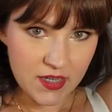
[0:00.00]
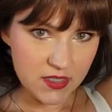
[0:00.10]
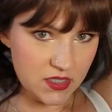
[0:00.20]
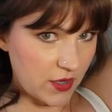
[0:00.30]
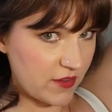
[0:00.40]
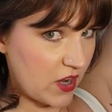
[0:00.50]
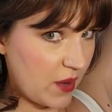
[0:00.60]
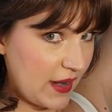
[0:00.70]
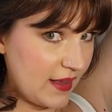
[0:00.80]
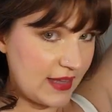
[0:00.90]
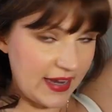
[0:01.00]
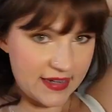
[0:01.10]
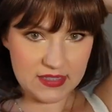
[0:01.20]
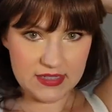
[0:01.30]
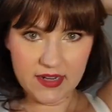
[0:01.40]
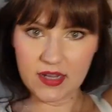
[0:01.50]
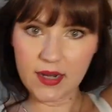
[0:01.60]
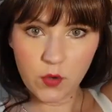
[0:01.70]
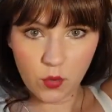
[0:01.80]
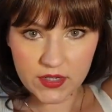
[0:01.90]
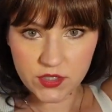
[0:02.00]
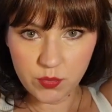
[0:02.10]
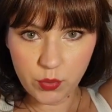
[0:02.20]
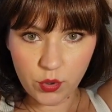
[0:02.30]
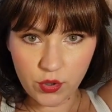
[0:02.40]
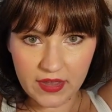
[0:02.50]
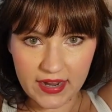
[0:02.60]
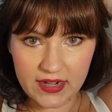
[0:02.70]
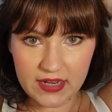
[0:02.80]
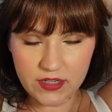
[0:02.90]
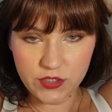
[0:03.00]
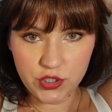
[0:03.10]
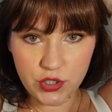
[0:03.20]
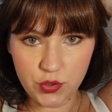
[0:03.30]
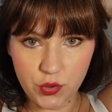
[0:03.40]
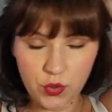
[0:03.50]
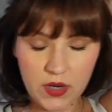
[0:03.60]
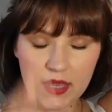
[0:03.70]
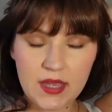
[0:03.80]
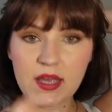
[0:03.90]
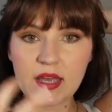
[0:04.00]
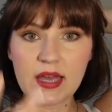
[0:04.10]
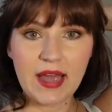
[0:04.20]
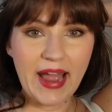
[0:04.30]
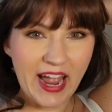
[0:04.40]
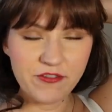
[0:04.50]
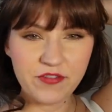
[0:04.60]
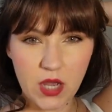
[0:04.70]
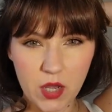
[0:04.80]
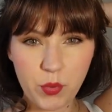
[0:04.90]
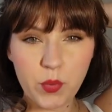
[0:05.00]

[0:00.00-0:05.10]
So I've got my elastic and I'm going to pull that into a half up